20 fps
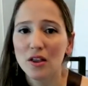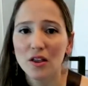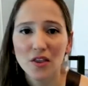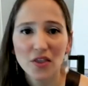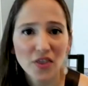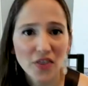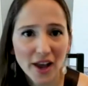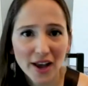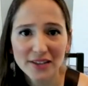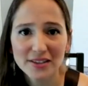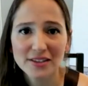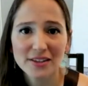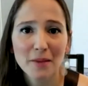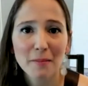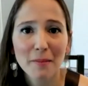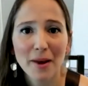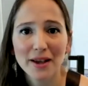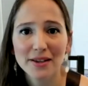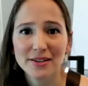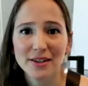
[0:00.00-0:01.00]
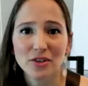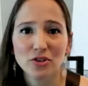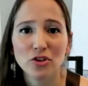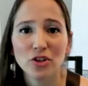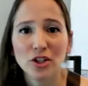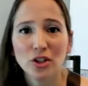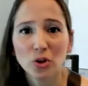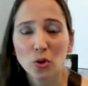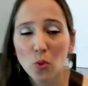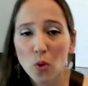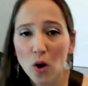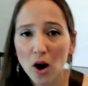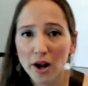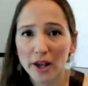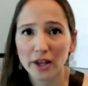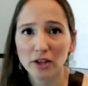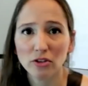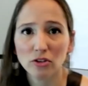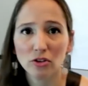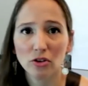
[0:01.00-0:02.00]
That's the mindset you need to walk
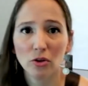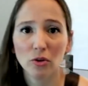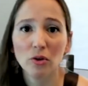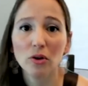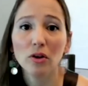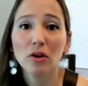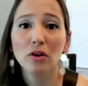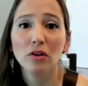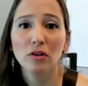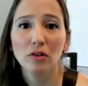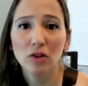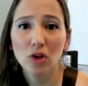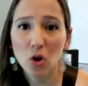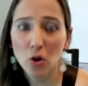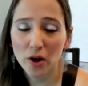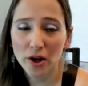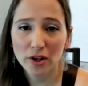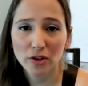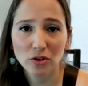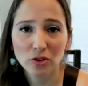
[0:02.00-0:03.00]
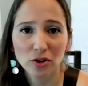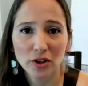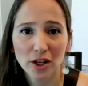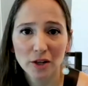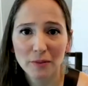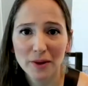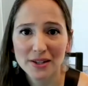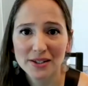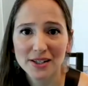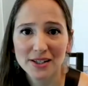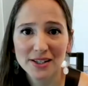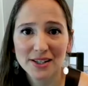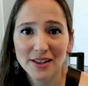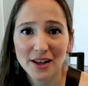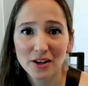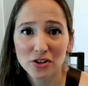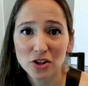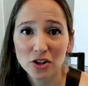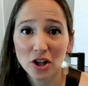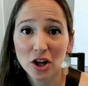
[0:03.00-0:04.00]
into. Going into debt by
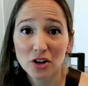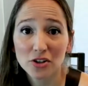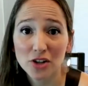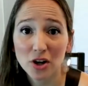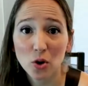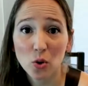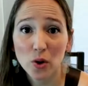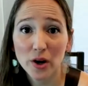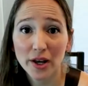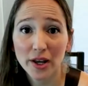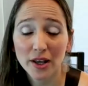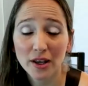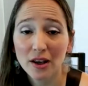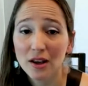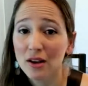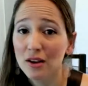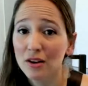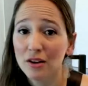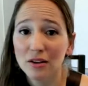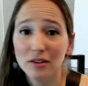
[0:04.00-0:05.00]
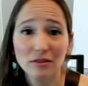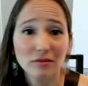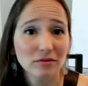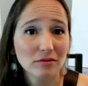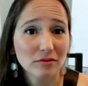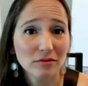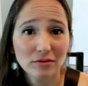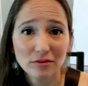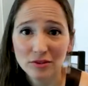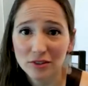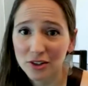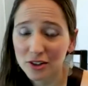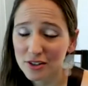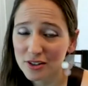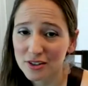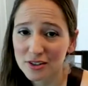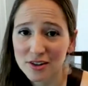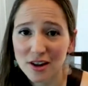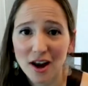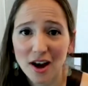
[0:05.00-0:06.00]
$60,000 and quitting
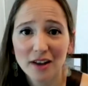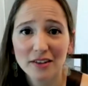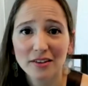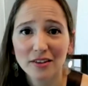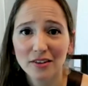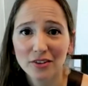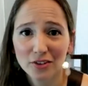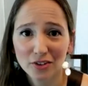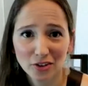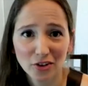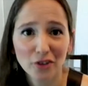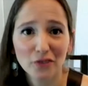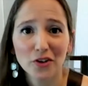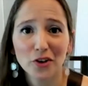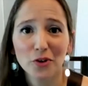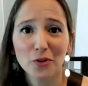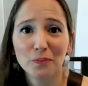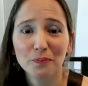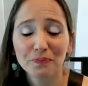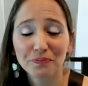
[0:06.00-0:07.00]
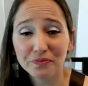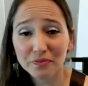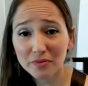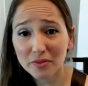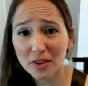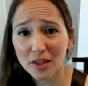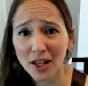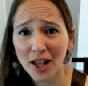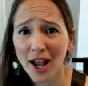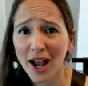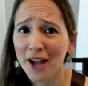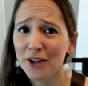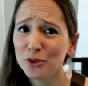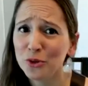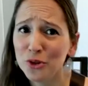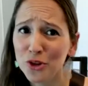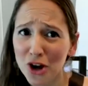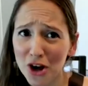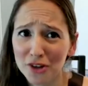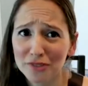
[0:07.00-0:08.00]
does not serve you. I
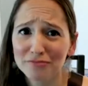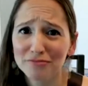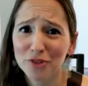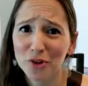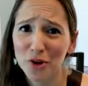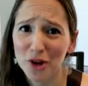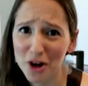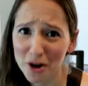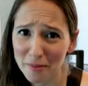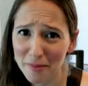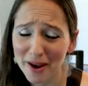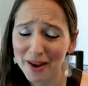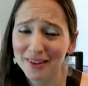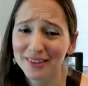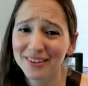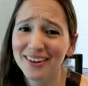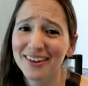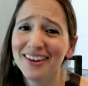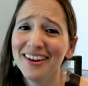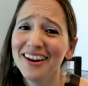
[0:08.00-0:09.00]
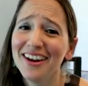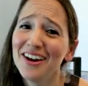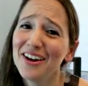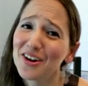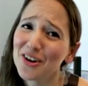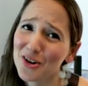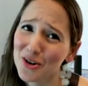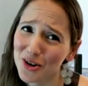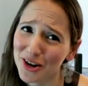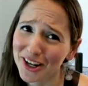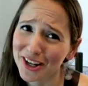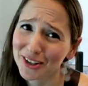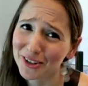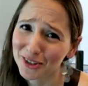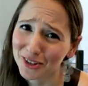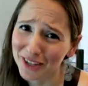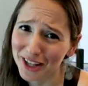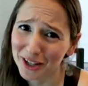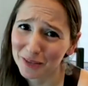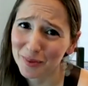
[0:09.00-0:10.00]
do not recommend going
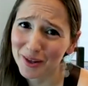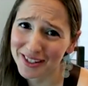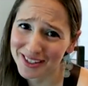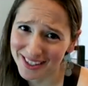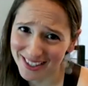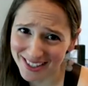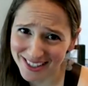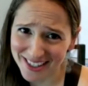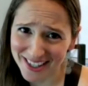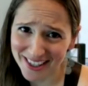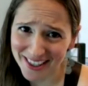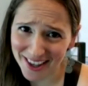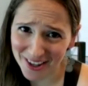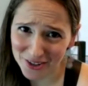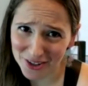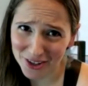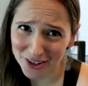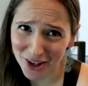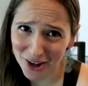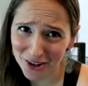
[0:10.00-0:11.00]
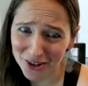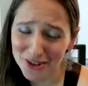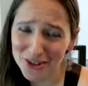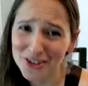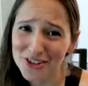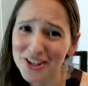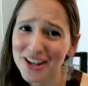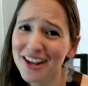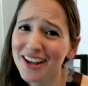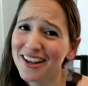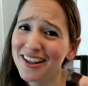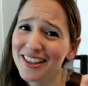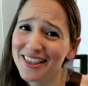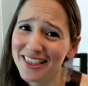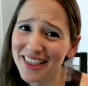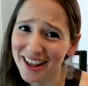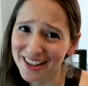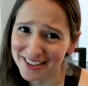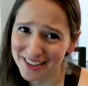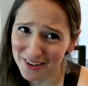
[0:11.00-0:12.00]
into debt by $60,000.
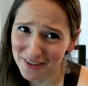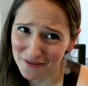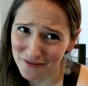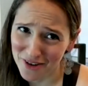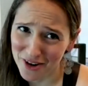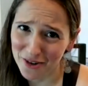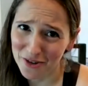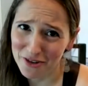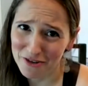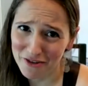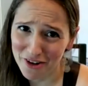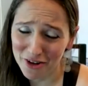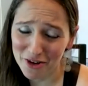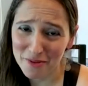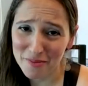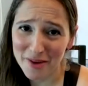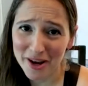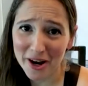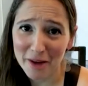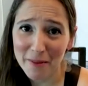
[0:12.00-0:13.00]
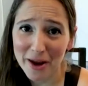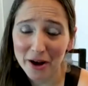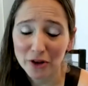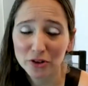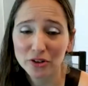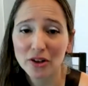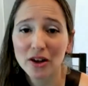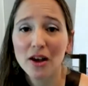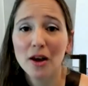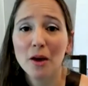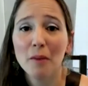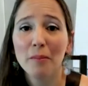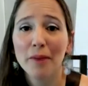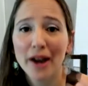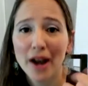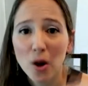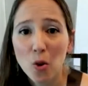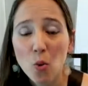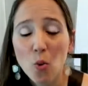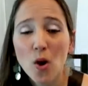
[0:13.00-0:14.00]
That's a very, very big amount. But
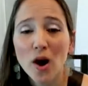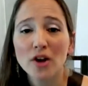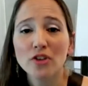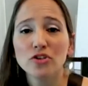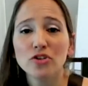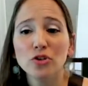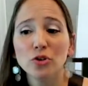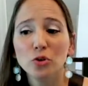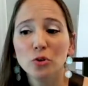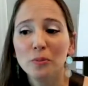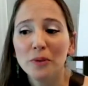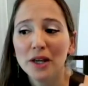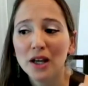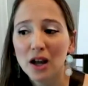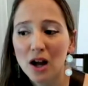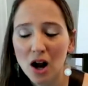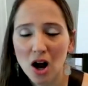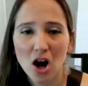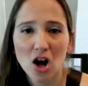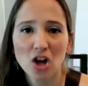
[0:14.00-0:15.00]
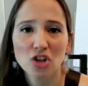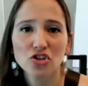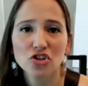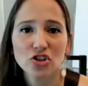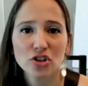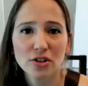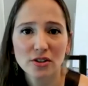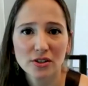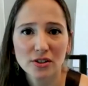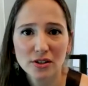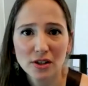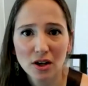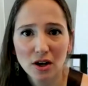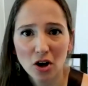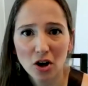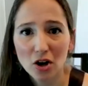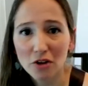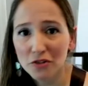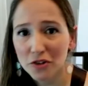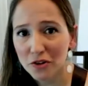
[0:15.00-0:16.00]
I want you to be conscious
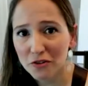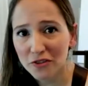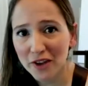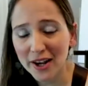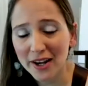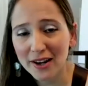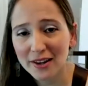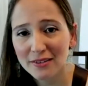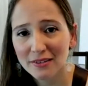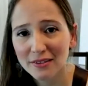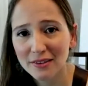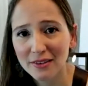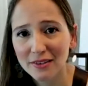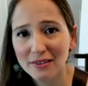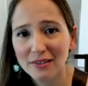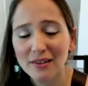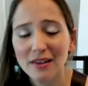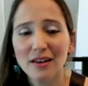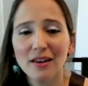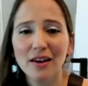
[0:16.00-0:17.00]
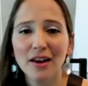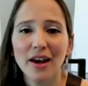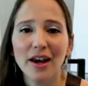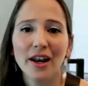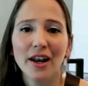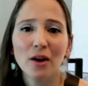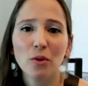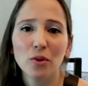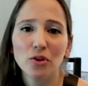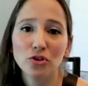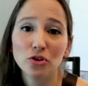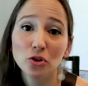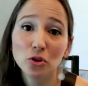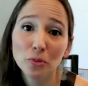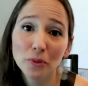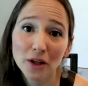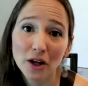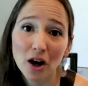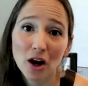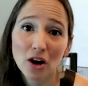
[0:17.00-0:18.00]
of your finances, and I want you to
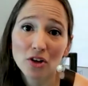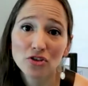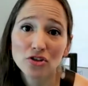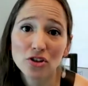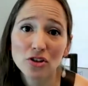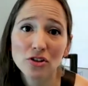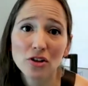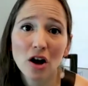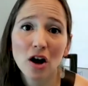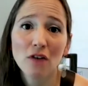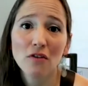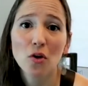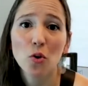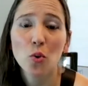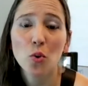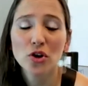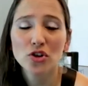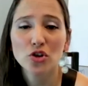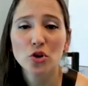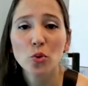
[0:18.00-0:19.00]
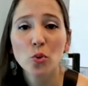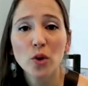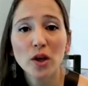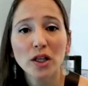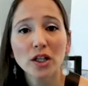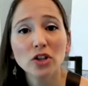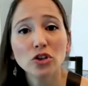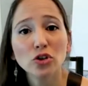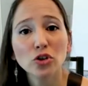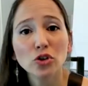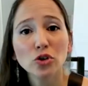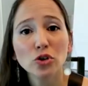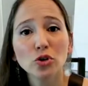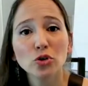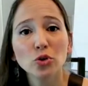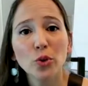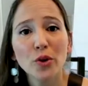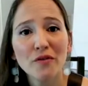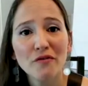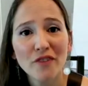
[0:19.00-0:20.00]
be conscious of what you're willing to
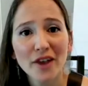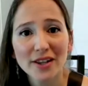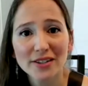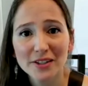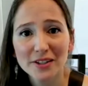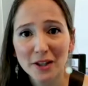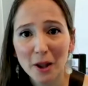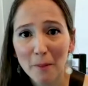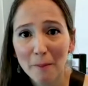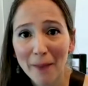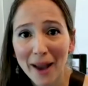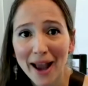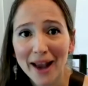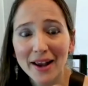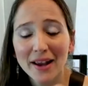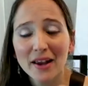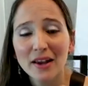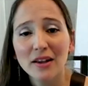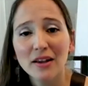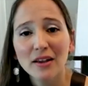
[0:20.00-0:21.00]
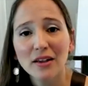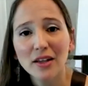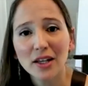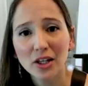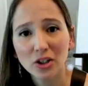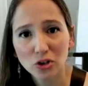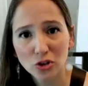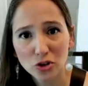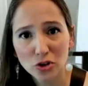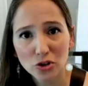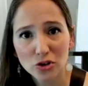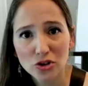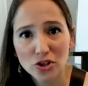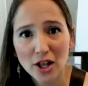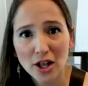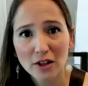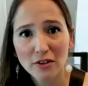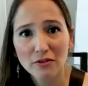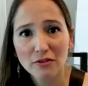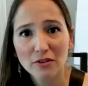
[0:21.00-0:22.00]
to invest back into
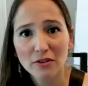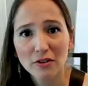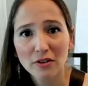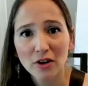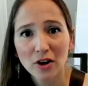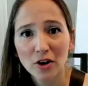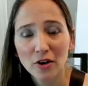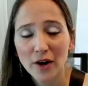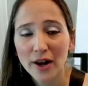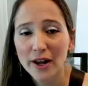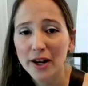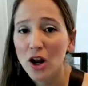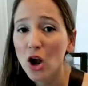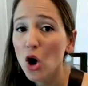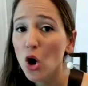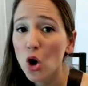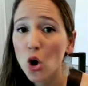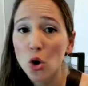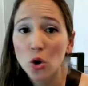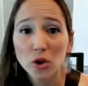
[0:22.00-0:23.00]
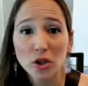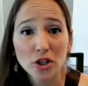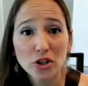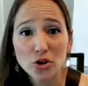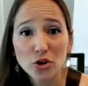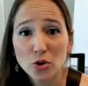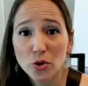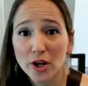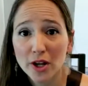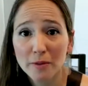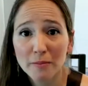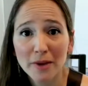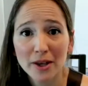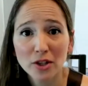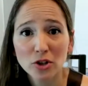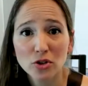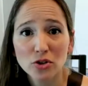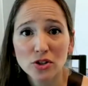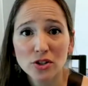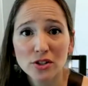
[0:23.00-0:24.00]
yourself. All right? Only you can
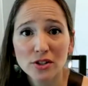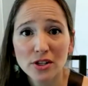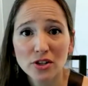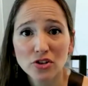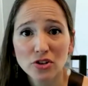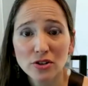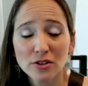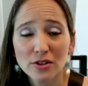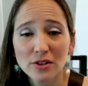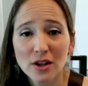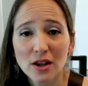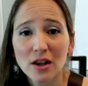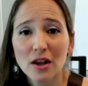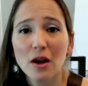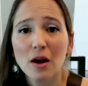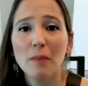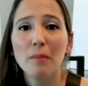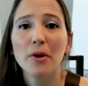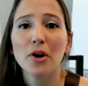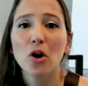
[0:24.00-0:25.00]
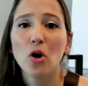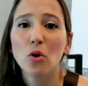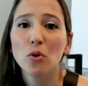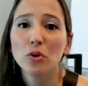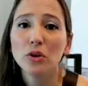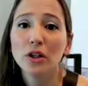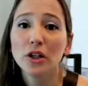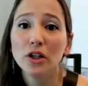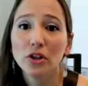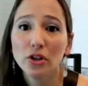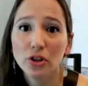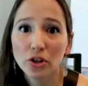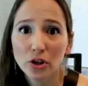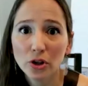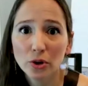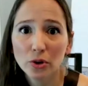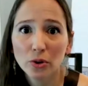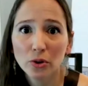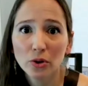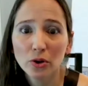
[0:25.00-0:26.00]
make those decisions, but only
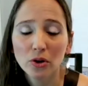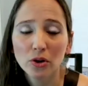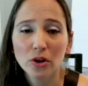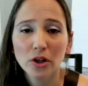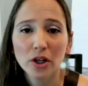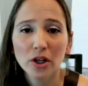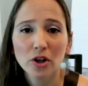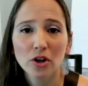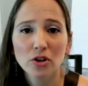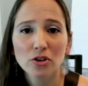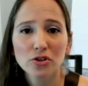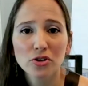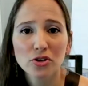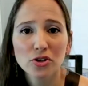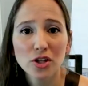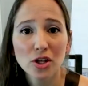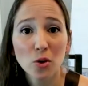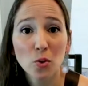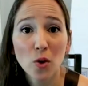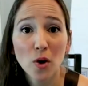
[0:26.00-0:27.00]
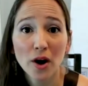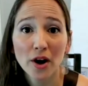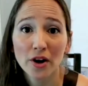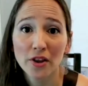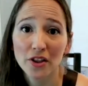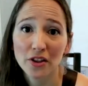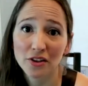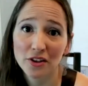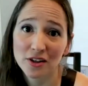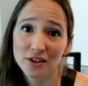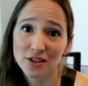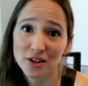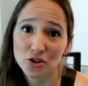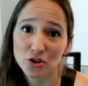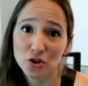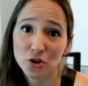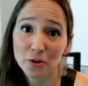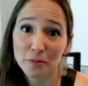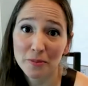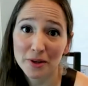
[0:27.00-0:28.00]
you can also see what are the things that
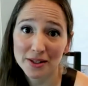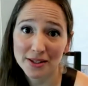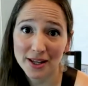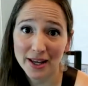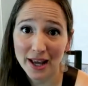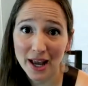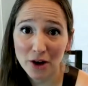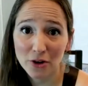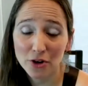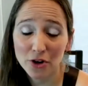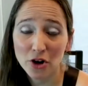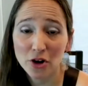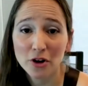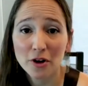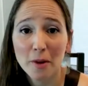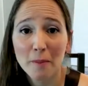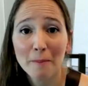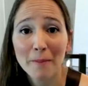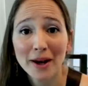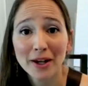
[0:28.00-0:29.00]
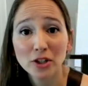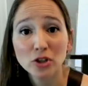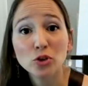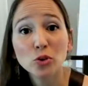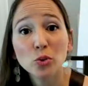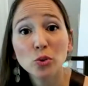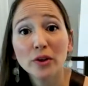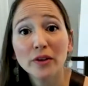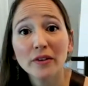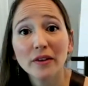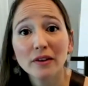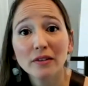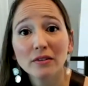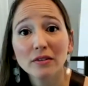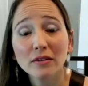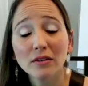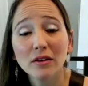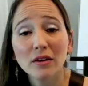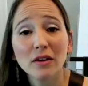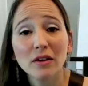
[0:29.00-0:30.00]
you're missing out on by doing this.